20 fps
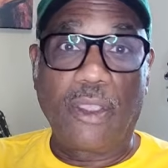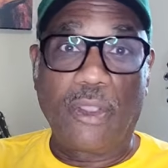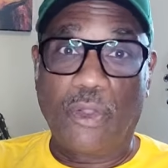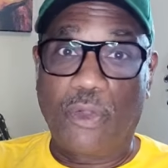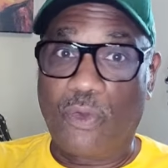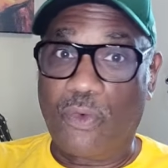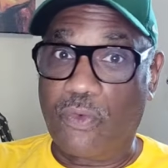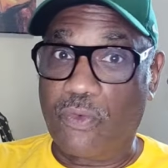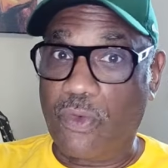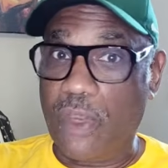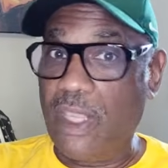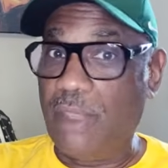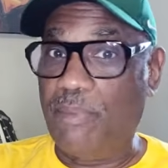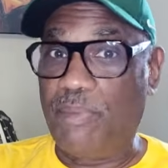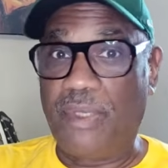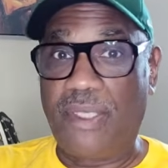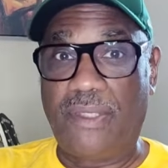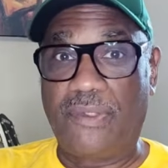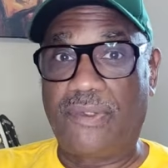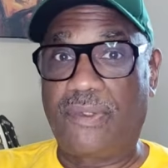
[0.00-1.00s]
Great
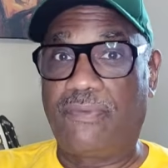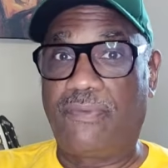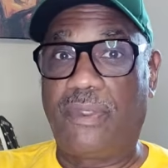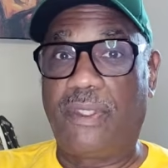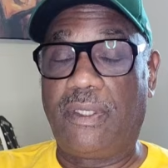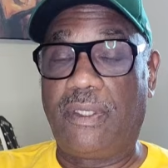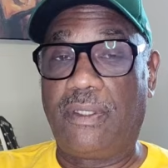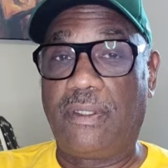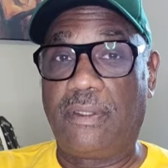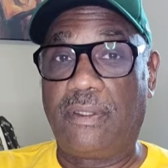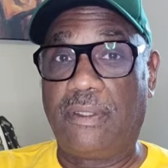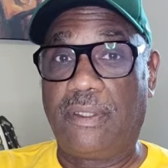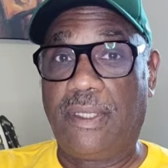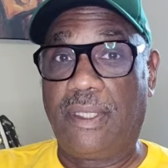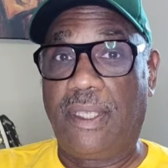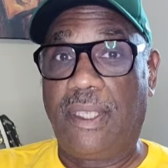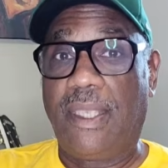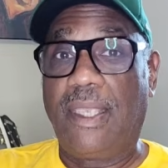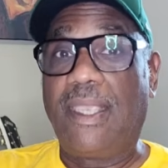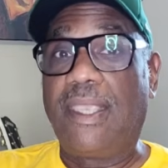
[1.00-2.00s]
piece of gear.
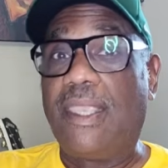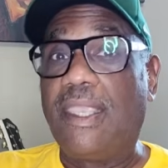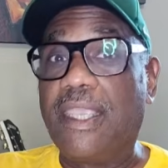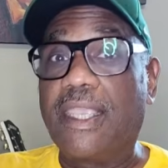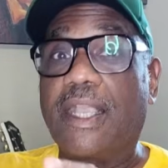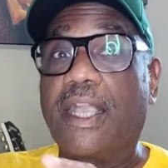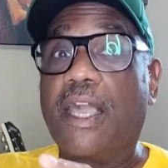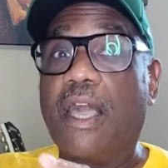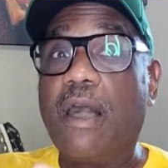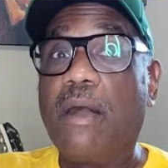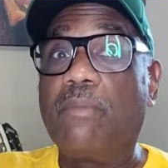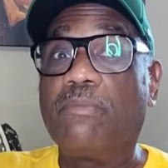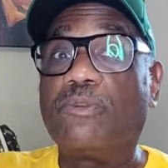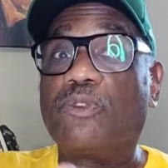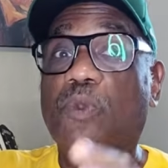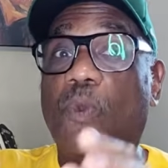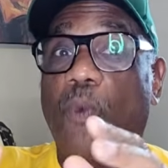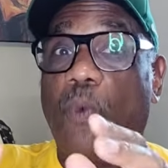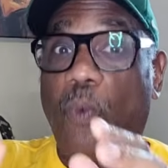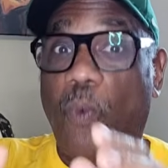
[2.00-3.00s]
It comes
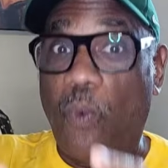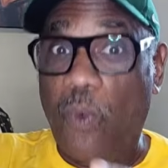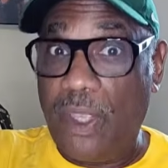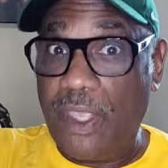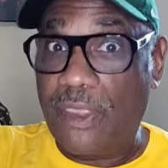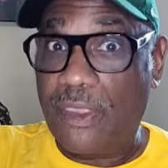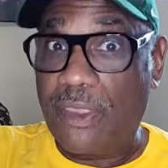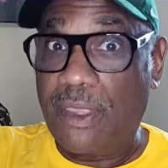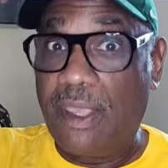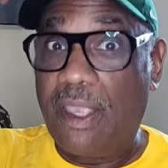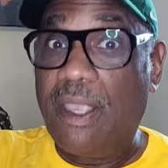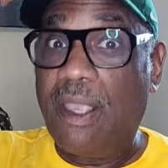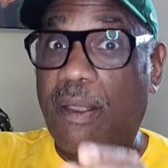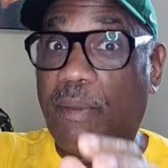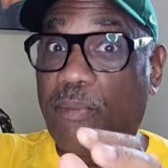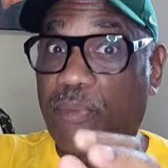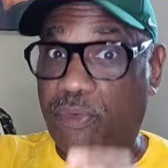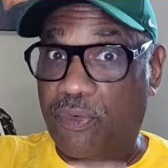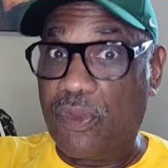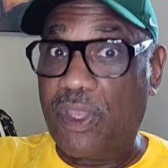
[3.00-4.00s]
with
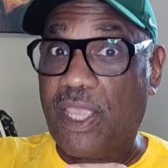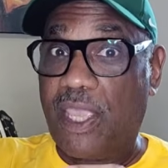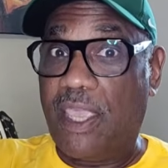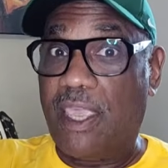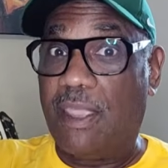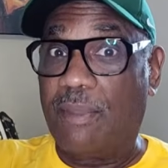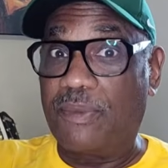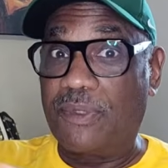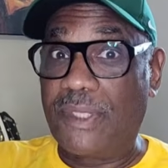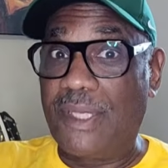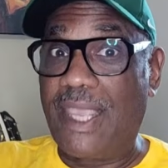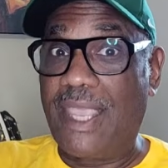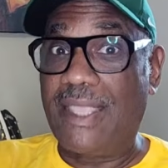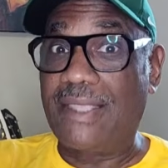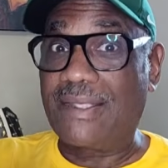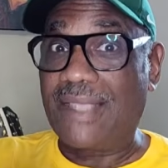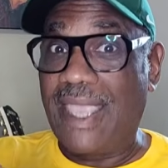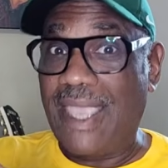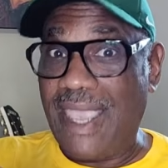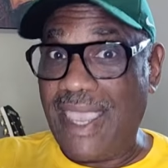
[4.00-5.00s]
preamps. It
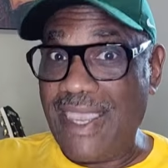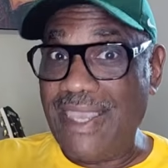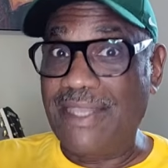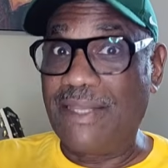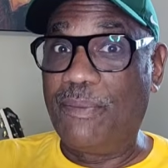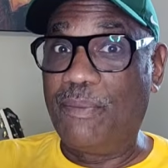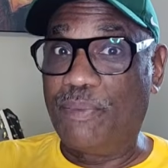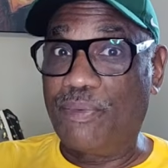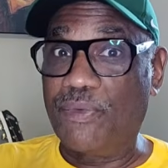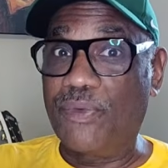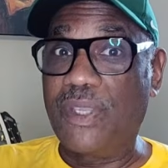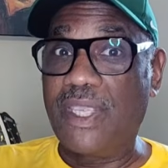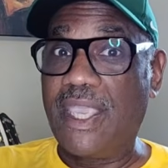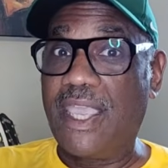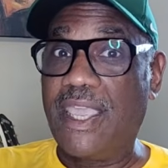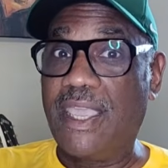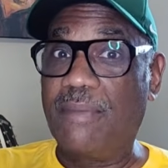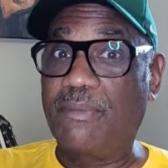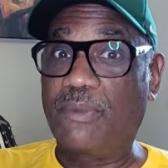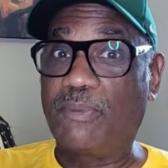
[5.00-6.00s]
has 8
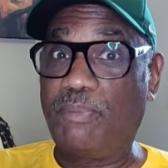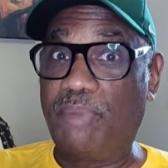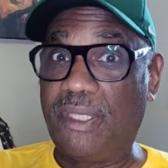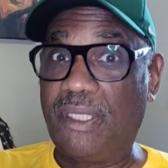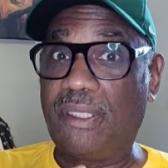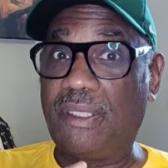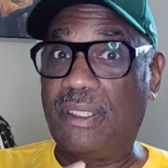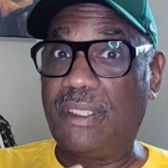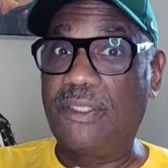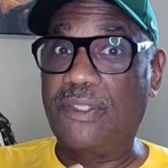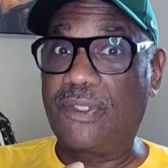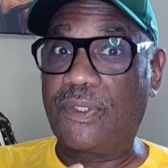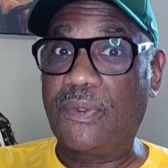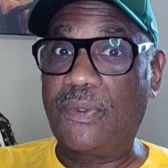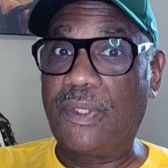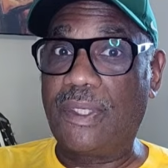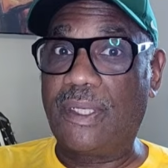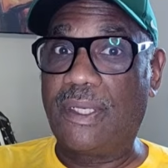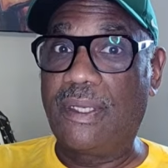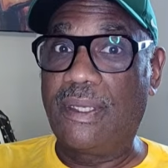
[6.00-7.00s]
preamps built into
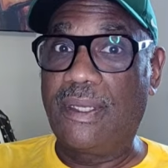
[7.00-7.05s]
it.